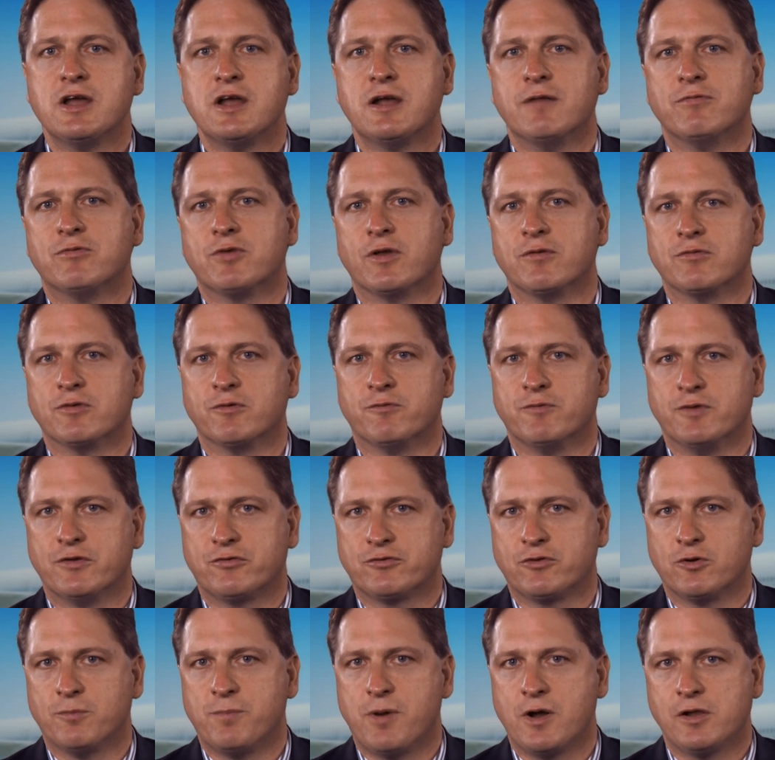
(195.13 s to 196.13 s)
in terms of
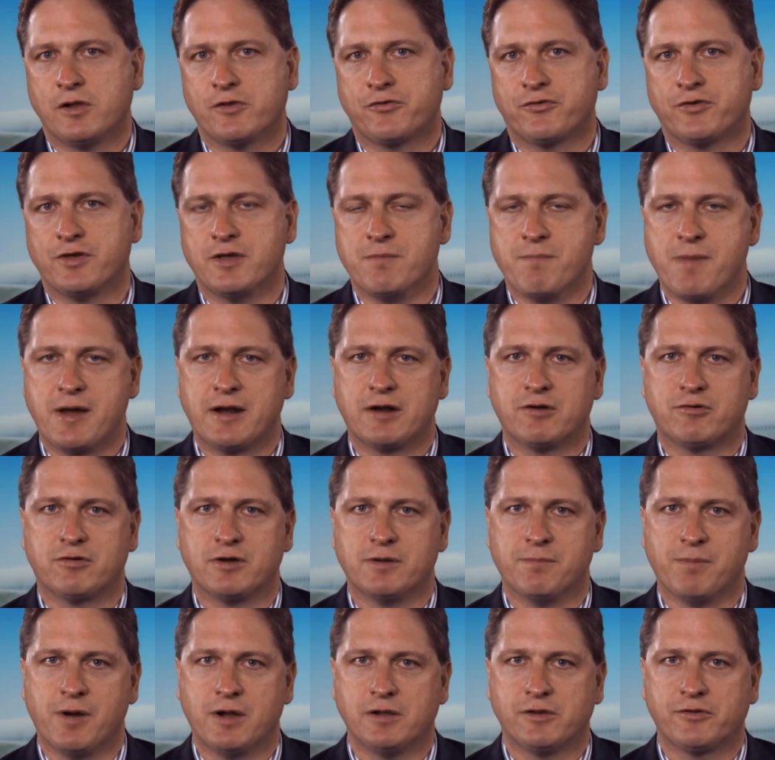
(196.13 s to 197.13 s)
fiscal policy and
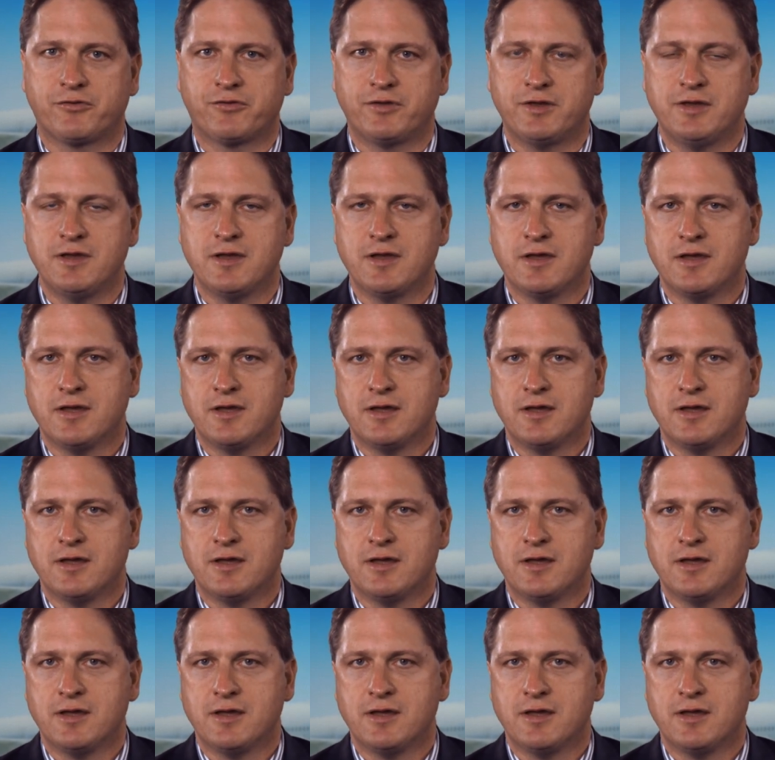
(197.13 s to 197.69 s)
monetary policy,